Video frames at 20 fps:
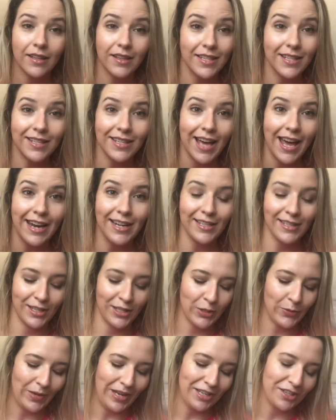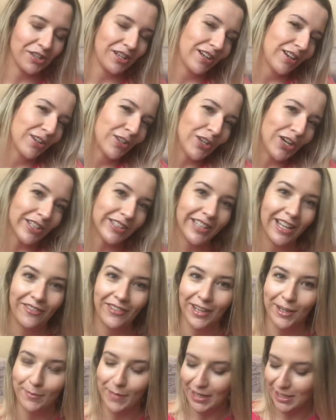This lighting situation, God
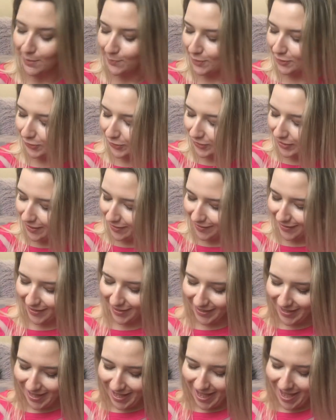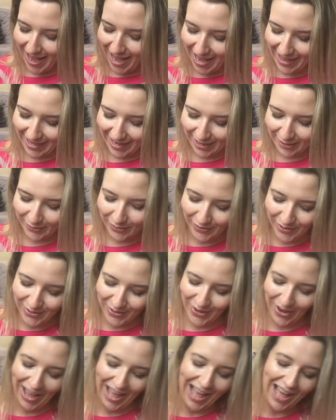love it, it makes me look younger. And then I
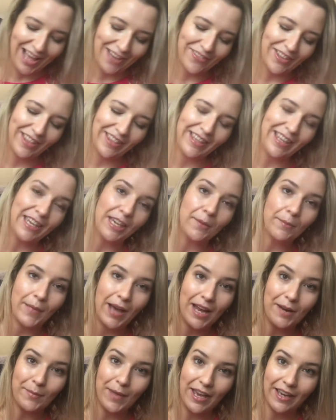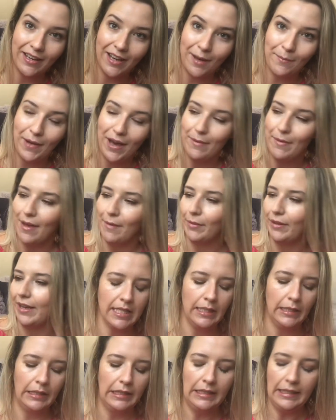also have the Matte Maker by Maybelline.
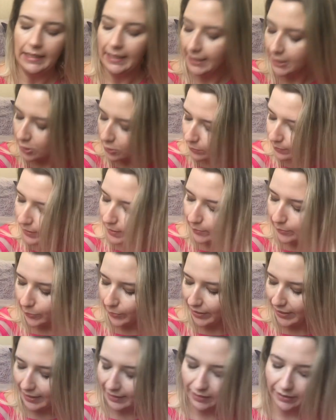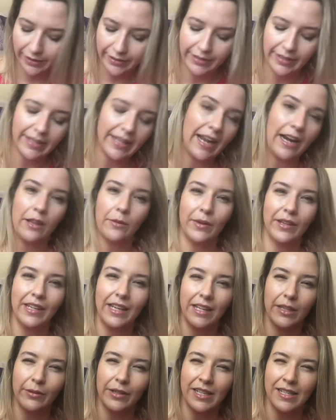A little bit more yellow than that other one. The
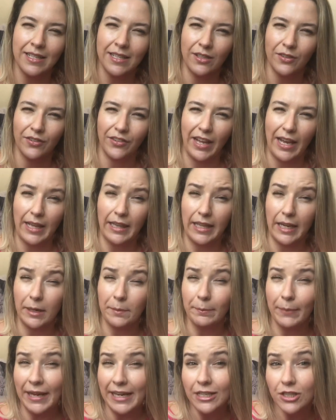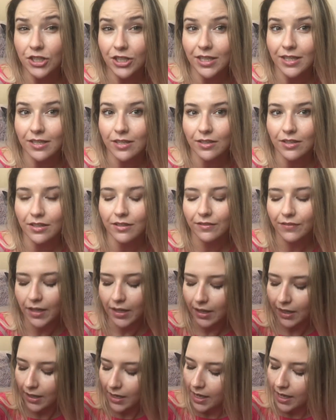other one has sort of like a peachier sort of
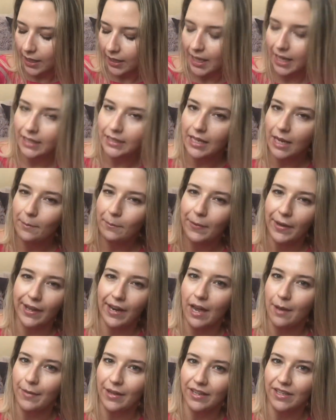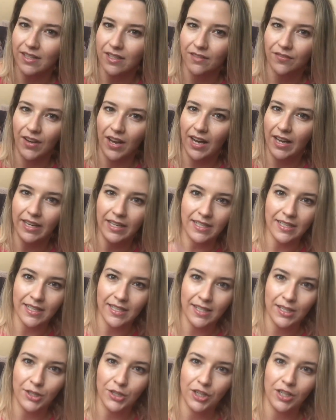colour, but I mean, it's fine, it
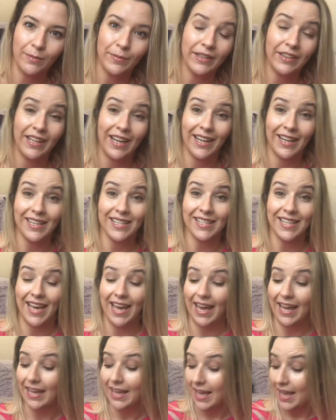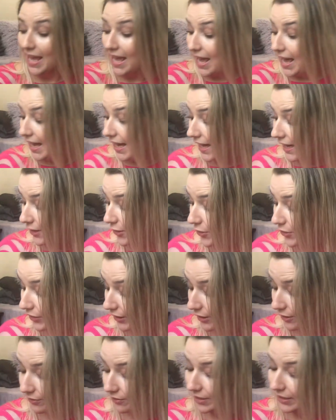does the job. And like I say, I
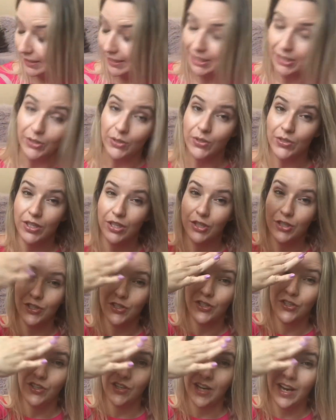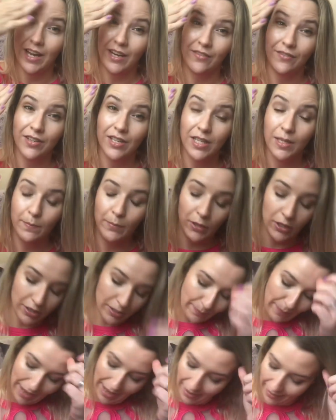only really use it just to kind of
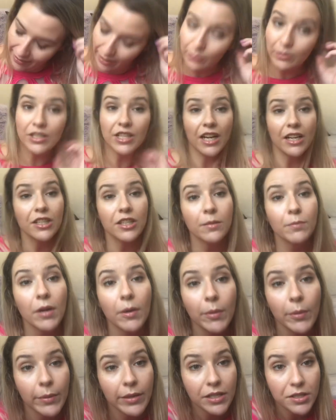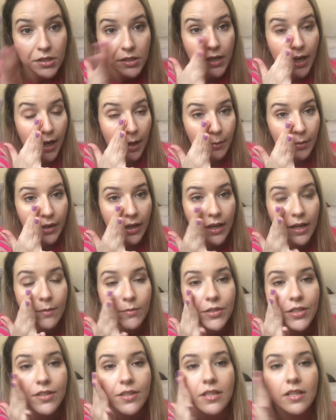spot powder, which I should probably do now, but
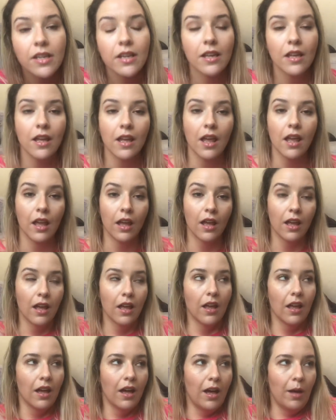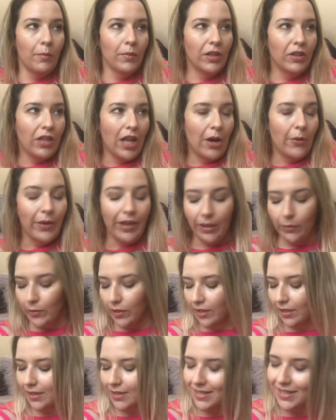I'm glowing,
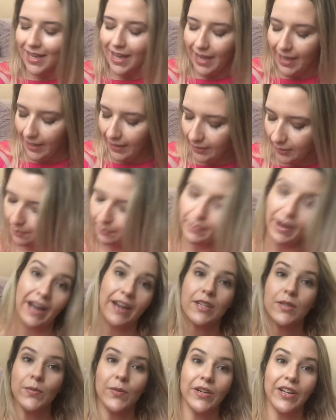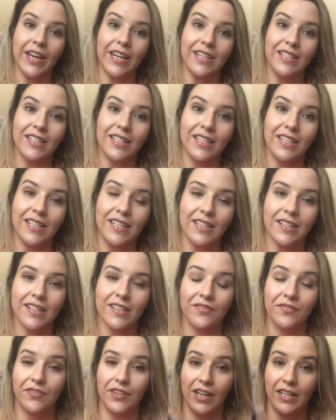what can I say? Might as well get into
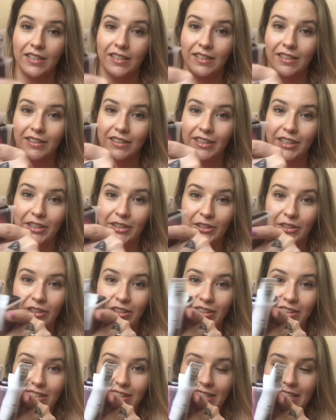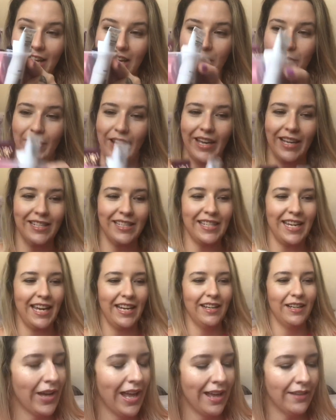this fun little takeaway
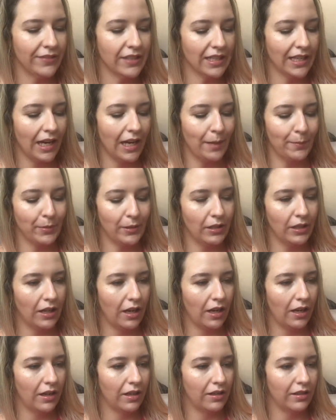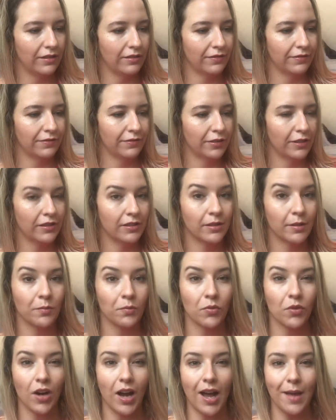container. I have a couple of
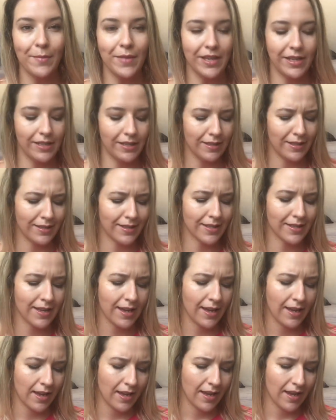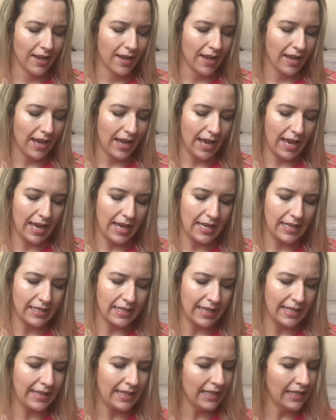primers, and
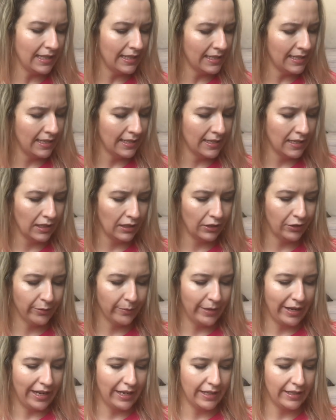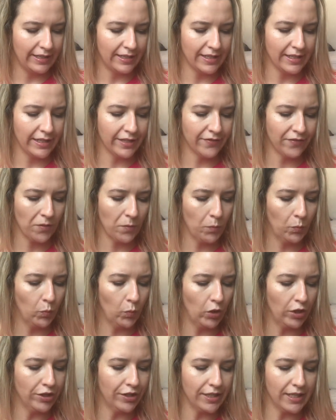I think this is an illuminator. This is from
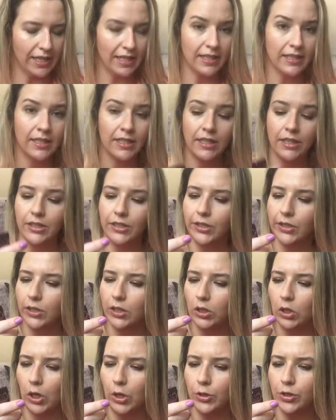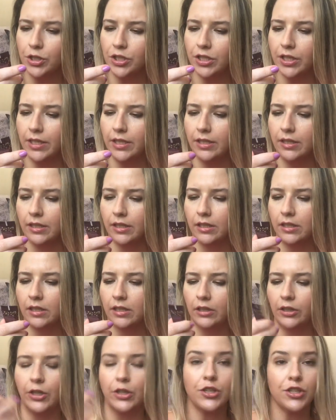Wanda, the Glotion
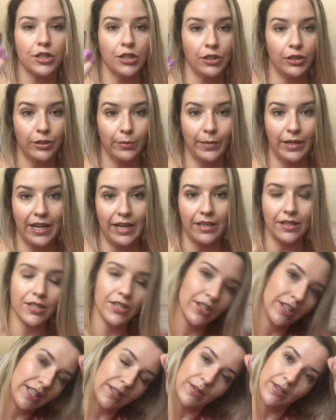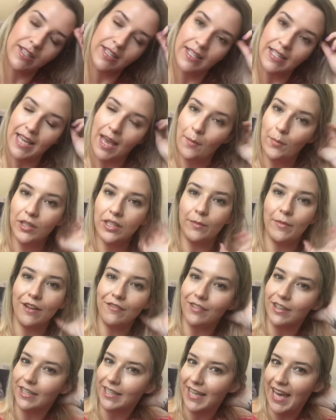Lotion Illuminator. So this is a sample that my
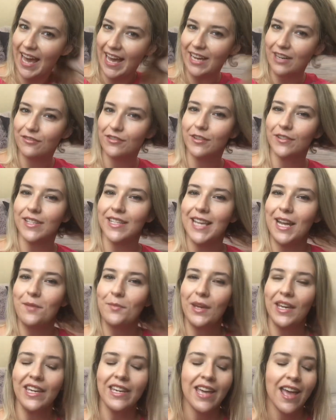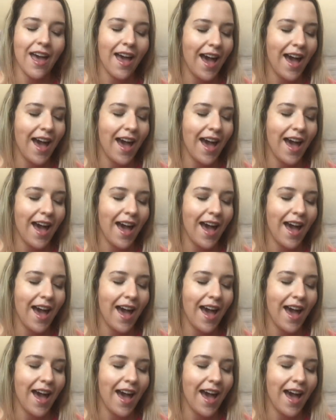friend Kate sent me.